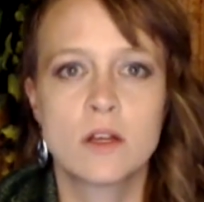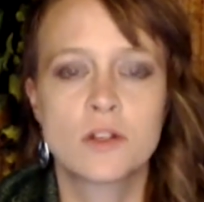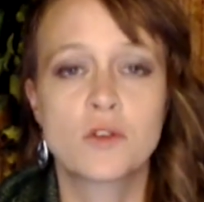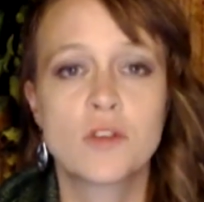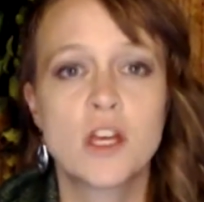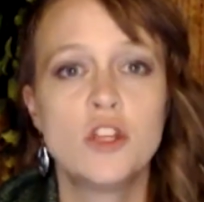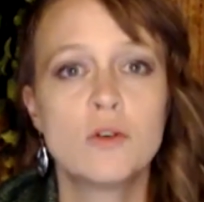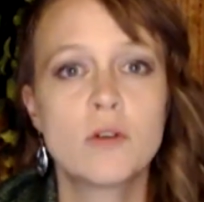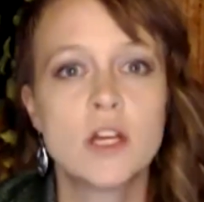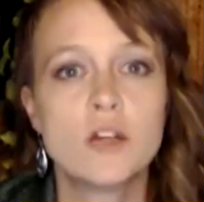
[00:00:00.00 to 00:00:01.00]
So then
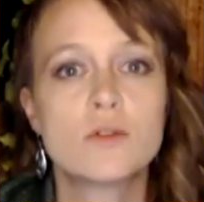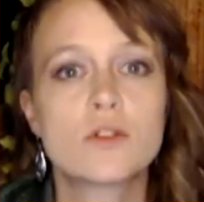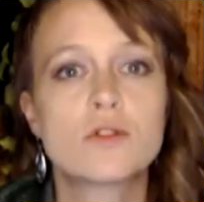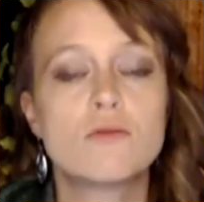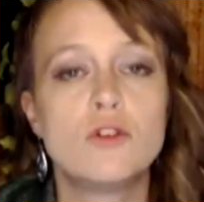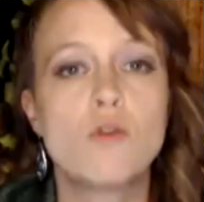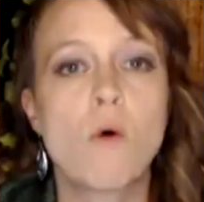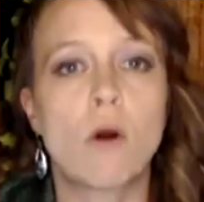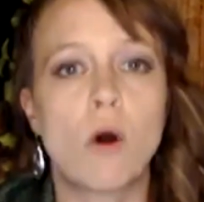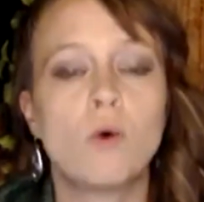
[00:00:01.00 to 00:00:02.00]
you'll get used to
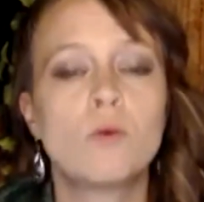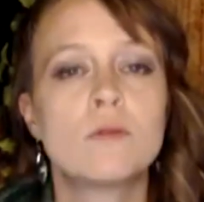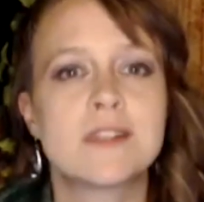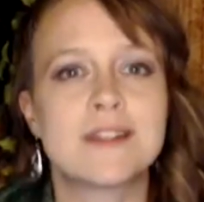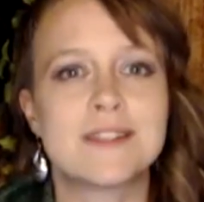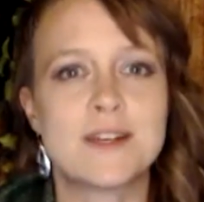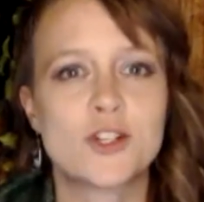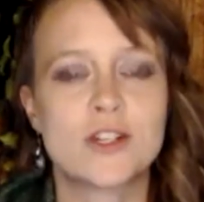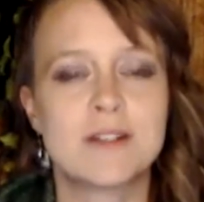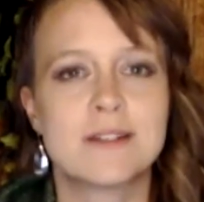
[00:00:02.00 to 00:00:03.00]
your own
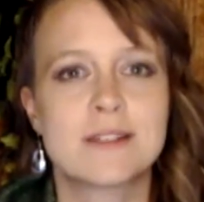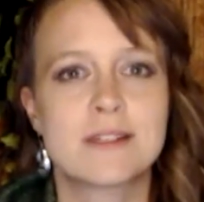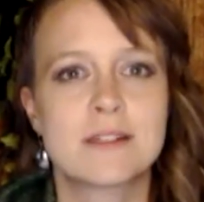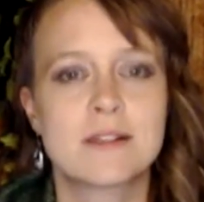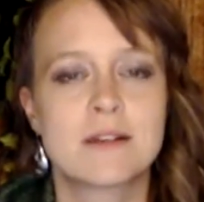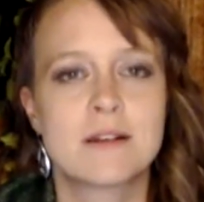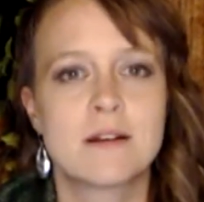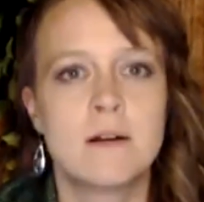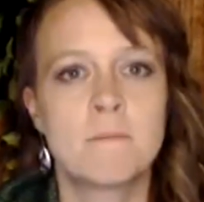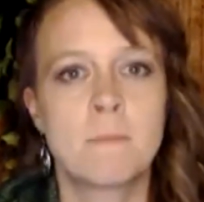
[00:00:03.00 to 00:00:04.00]
sensations,
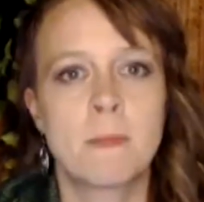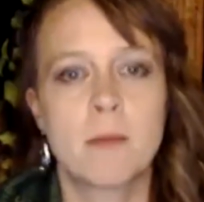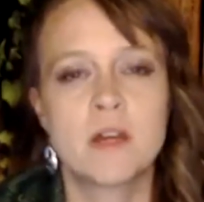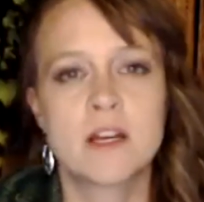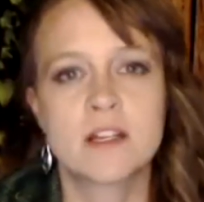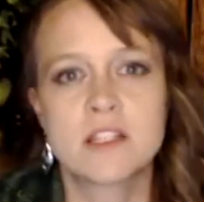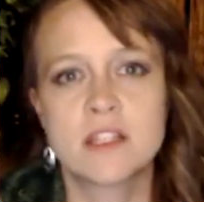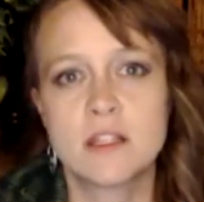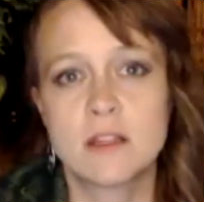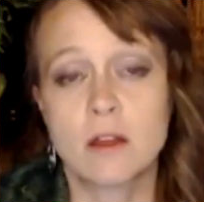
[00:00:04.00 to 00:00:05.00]
because
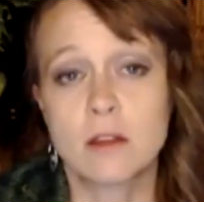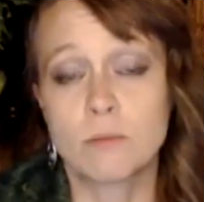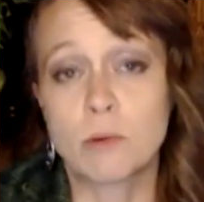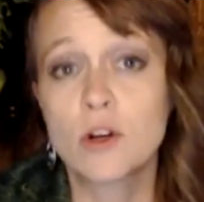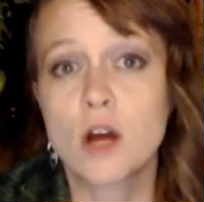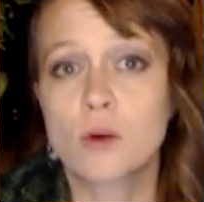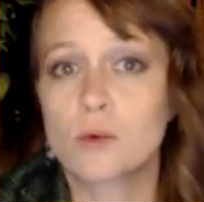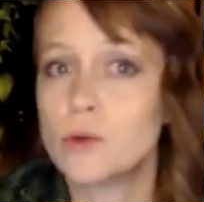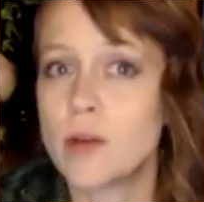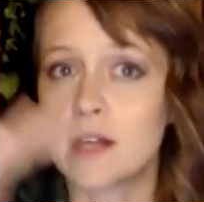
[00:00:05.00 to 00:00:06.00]
the burdock
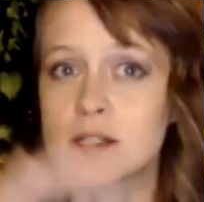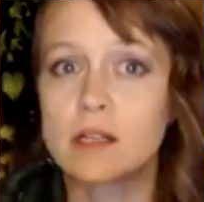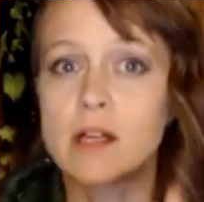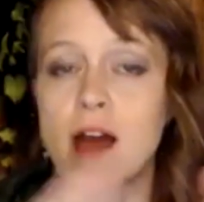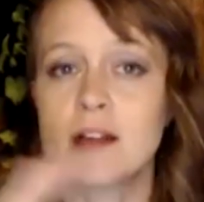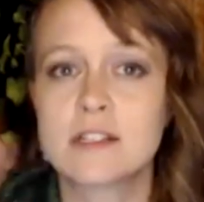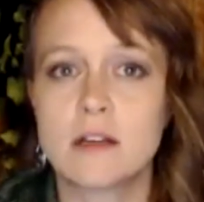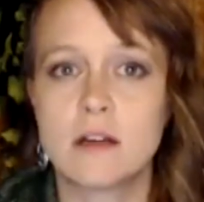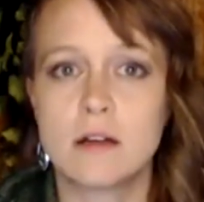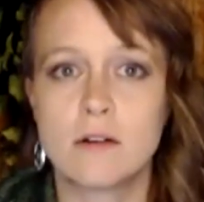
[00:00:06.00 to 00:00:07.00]
root has lots
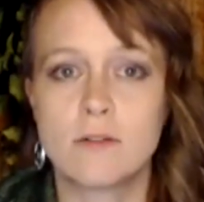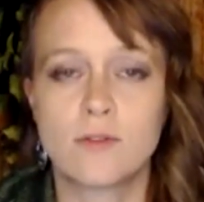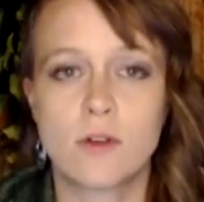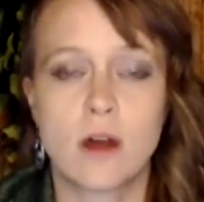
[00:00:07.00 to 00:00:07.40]
of